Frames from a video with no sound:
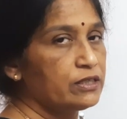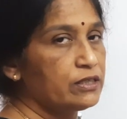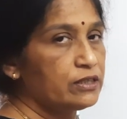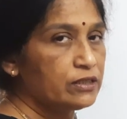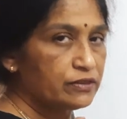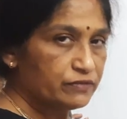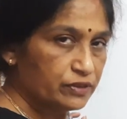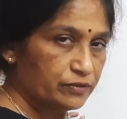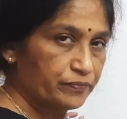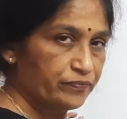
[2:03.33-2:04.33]
curved
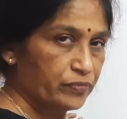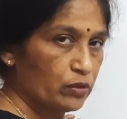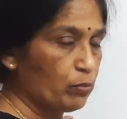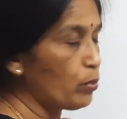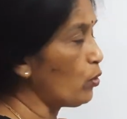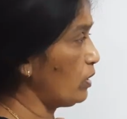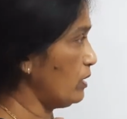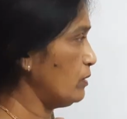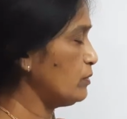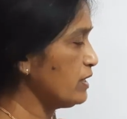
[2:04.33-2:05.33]
ball.
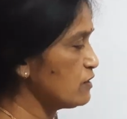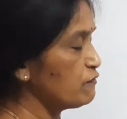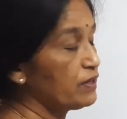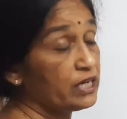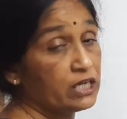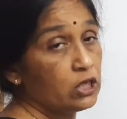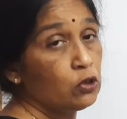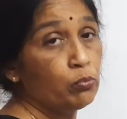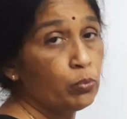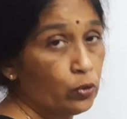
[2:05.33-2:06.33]
Okay, spherical
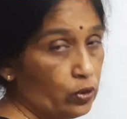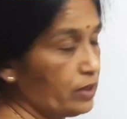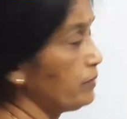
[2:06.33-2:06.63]
ball.